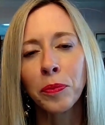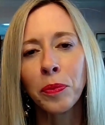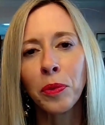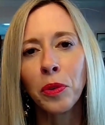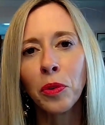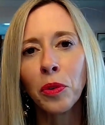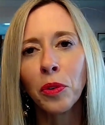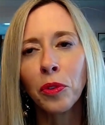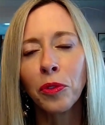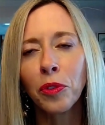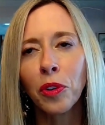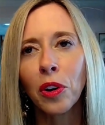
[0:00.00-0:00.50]

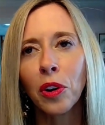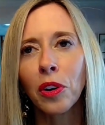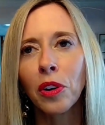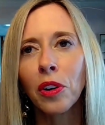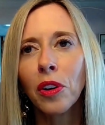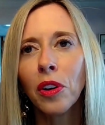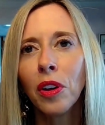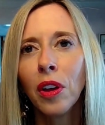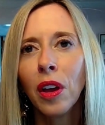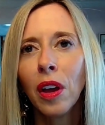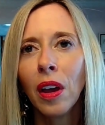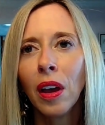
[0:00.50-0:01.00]

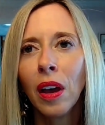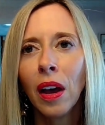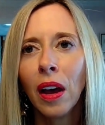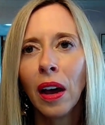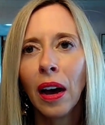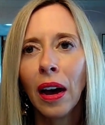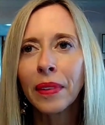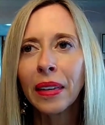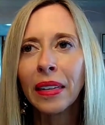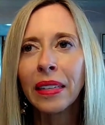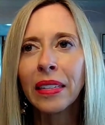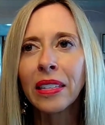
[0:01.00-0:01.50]
beautiful
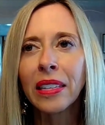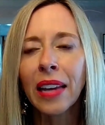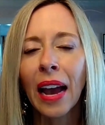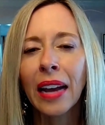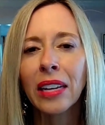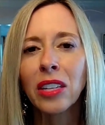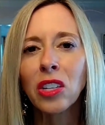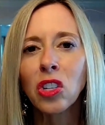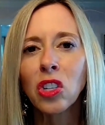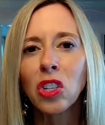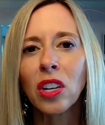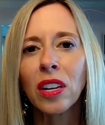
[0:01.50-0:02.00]

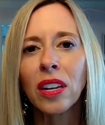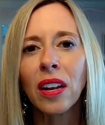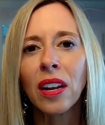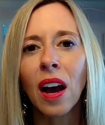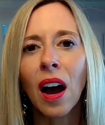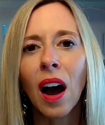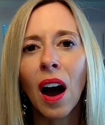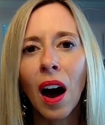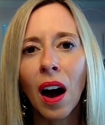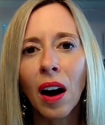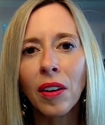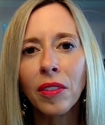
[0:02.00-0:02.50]
intention
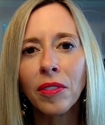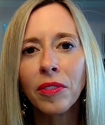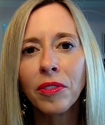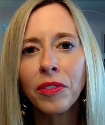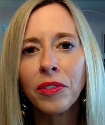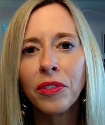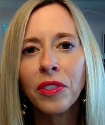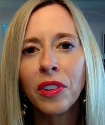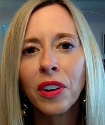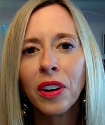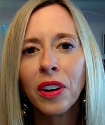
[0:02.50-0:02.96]
of